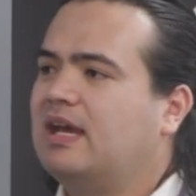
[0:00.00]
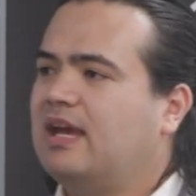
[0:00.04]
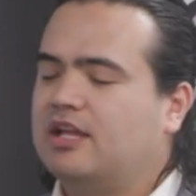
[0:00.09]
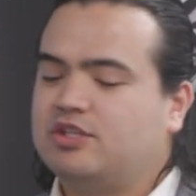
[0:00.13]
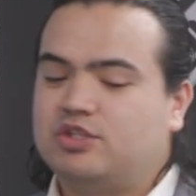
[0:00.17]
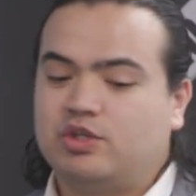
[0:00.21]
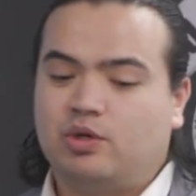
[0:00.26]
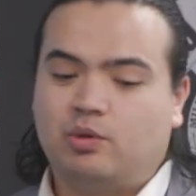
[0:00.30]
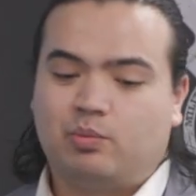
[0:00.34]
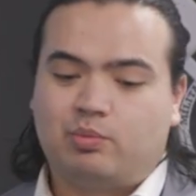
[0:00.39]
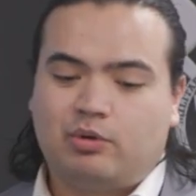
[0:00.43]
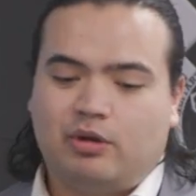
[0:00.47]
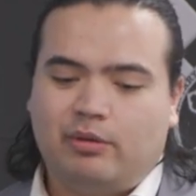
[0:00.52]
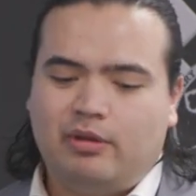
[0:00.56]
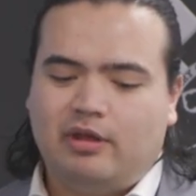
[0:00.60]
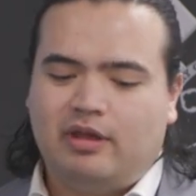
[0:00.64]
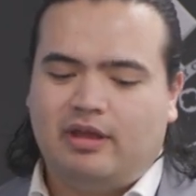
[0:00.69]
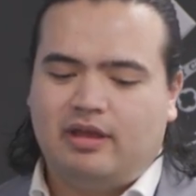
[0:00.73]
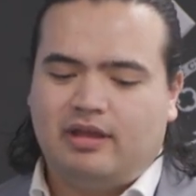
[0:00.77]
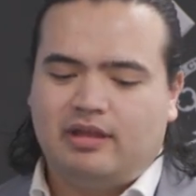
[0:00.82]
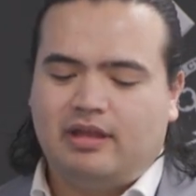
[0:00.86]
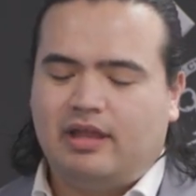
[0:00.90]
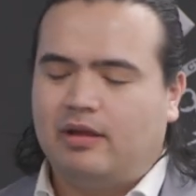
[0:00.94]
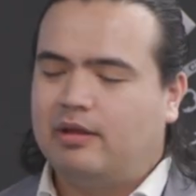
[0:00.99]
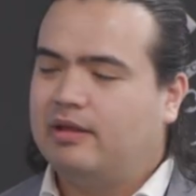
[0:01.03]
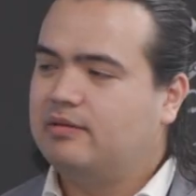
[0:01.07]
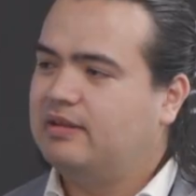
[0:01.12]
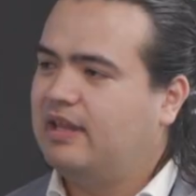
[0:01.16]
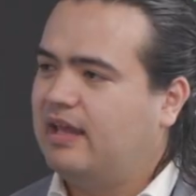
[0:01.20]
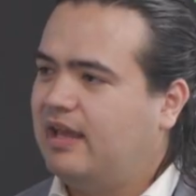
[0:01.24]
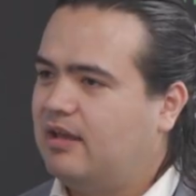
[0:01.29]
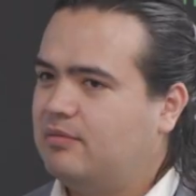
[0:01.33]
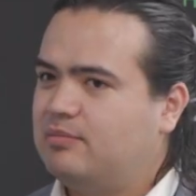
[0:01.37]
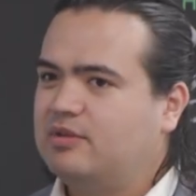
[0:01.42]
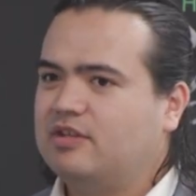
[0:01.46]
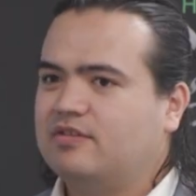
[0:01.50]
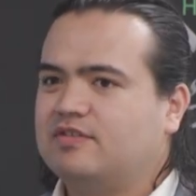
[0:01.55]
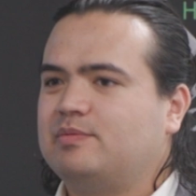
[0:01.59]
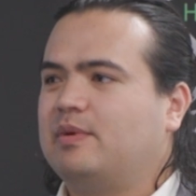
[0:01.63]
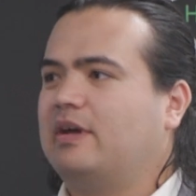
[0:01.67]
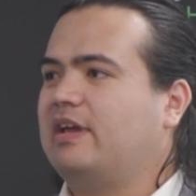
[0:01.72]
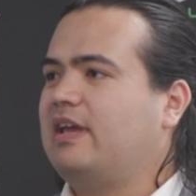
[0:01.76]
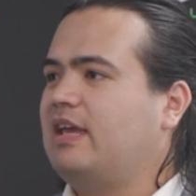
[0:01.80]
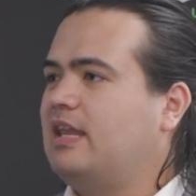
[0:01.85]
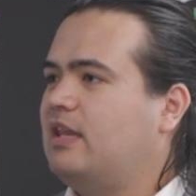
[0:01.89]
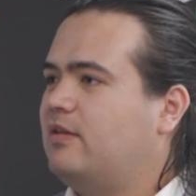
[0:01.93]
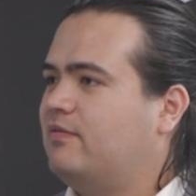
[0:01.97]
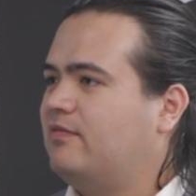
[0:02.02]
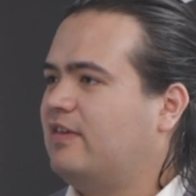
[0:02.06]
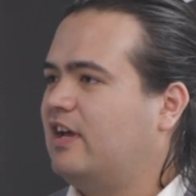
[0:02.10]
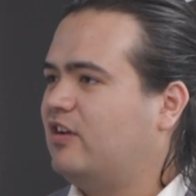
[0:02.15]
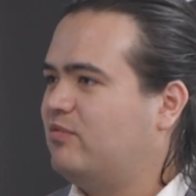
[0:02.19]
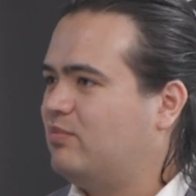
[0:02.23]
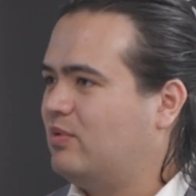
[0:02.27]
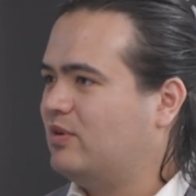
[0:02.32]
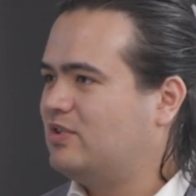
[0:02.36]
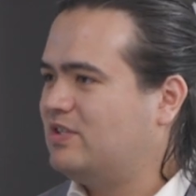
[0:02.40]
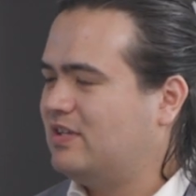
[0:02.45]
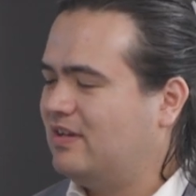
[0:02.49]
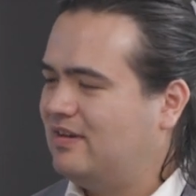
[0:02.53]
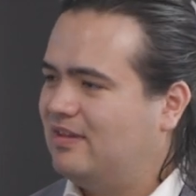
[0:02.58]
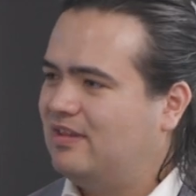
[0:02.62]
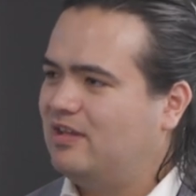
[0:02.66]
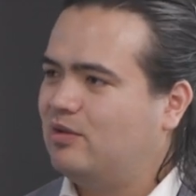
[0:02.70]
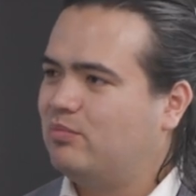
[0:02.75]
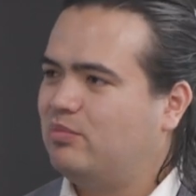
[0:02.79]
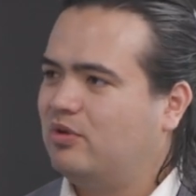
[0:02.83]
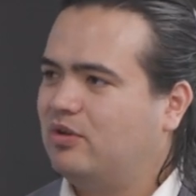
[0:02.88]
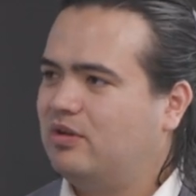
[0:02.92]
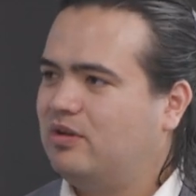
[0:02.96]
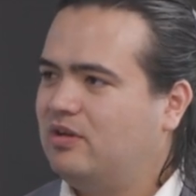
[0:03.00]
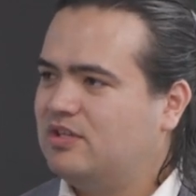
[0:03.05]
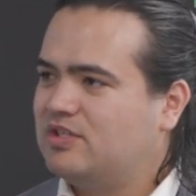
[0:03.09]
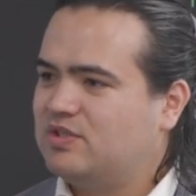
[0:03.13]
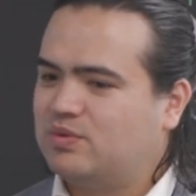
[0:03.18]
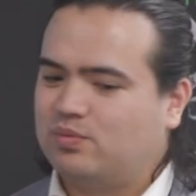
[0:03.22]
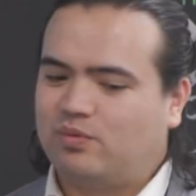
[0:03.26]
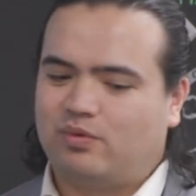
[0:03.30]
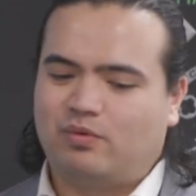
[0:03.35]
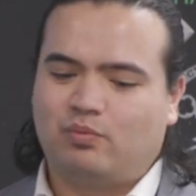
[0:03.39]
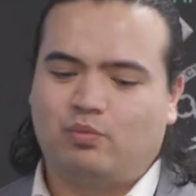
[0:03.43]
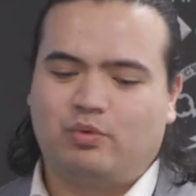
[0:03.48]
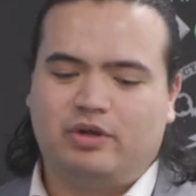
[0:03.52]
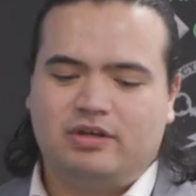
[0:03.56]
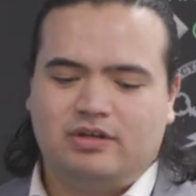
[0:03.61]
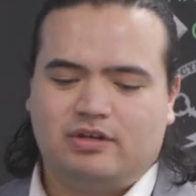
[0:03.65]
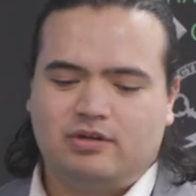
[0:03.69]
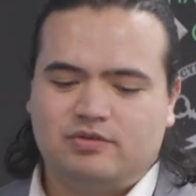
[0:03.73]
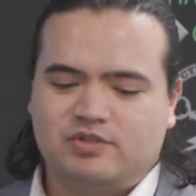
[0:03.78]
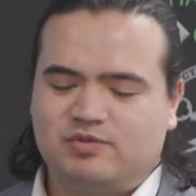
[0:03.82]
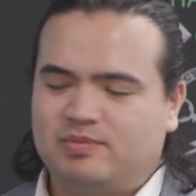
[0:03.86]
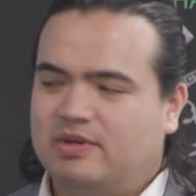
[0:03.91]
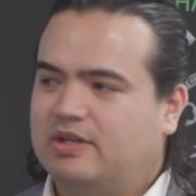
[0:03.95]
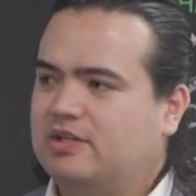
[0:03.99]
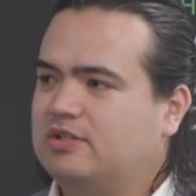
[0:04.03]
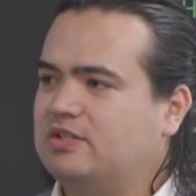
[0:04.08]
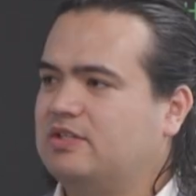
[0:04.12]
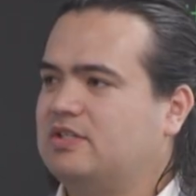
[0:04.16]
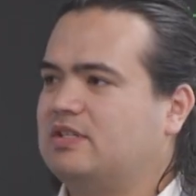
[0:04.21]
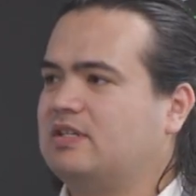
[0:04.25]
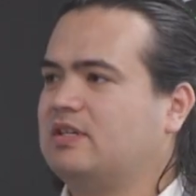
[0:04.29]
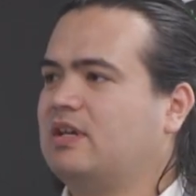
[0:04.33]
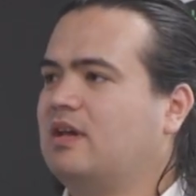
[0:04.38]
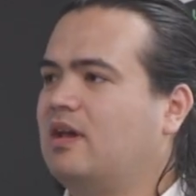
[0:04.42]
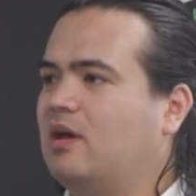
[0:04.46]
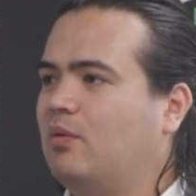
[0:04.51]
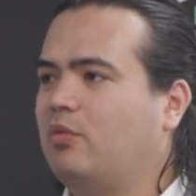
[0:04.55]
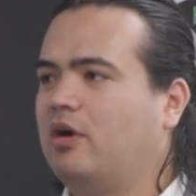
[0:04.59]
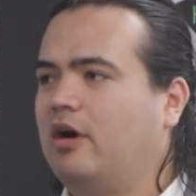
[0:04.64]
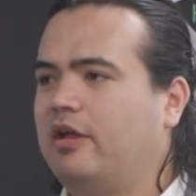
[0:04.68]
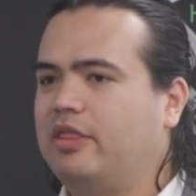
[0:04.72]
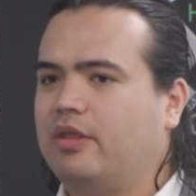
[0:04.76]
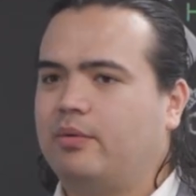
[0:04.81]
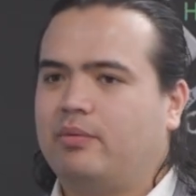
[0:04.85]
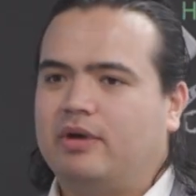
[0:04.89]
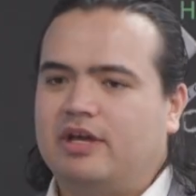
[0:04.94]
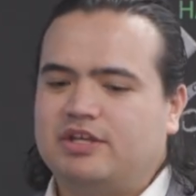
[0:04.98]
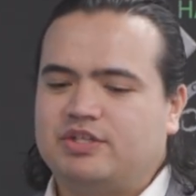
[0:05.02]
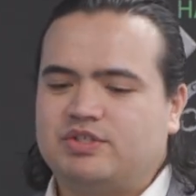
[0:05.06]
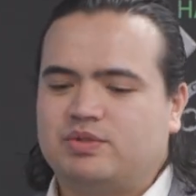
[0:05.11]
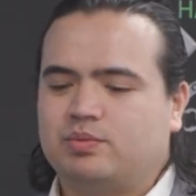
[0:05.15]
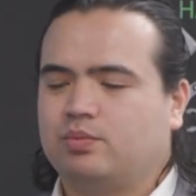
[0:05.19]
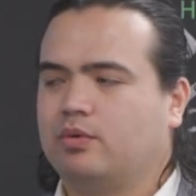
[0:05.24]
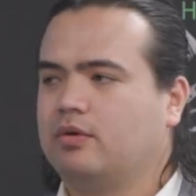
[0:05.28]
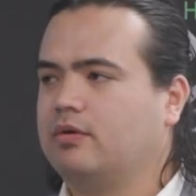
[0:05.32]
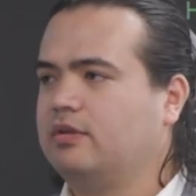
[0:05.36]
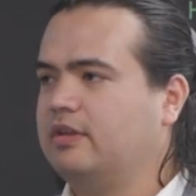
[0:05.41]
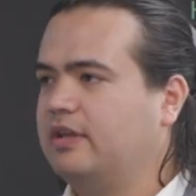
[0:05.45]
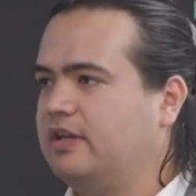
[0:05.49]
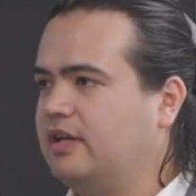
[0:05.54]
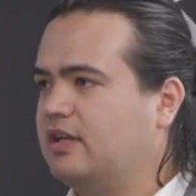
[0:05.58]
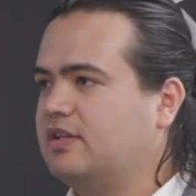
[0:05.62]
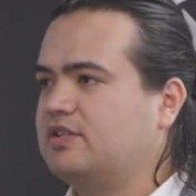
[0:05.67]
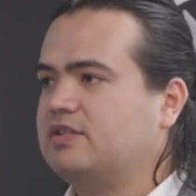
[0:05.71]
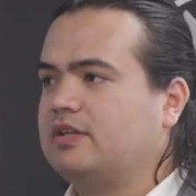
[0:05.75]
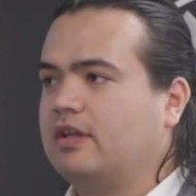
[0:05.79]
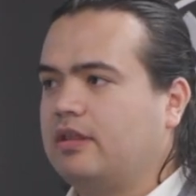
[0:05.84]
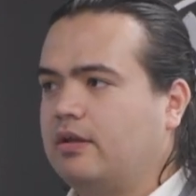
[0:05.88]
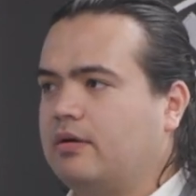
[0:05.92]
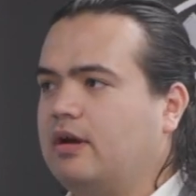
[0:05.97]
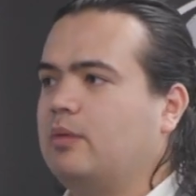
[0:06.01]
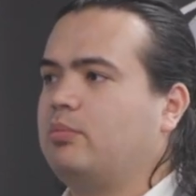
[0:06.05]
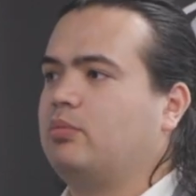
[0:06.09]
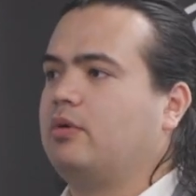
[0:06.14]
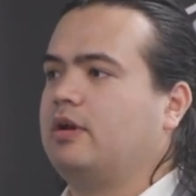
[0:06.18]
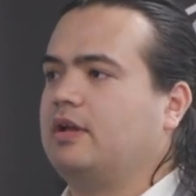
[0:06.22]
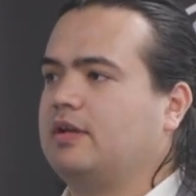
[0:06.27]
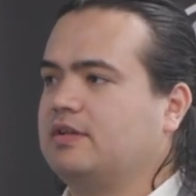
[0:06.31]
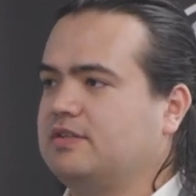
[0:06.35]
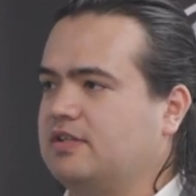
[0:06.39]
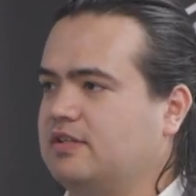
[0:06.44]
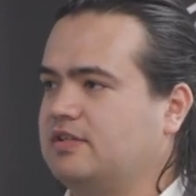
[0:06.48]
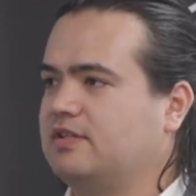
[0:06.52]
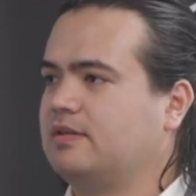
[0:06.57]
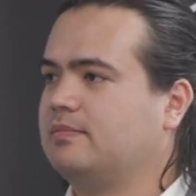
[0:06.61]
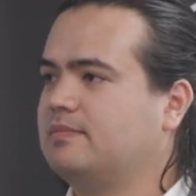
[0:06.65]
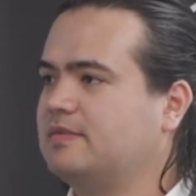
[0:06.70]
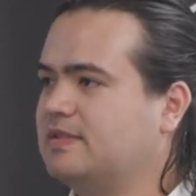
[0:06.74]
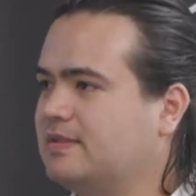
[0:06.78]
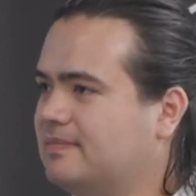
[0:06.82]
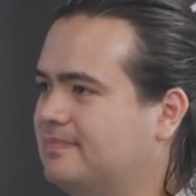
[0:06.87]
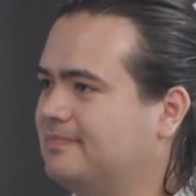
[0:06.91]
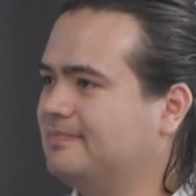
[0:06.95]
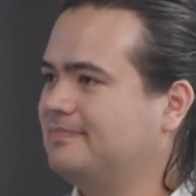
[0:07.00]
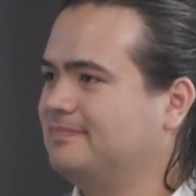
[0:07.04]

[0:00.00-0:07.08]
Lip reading: And so probably, I believe it was about 85% of the abilities were Windows-based, while the rest were Linux and other operating systems.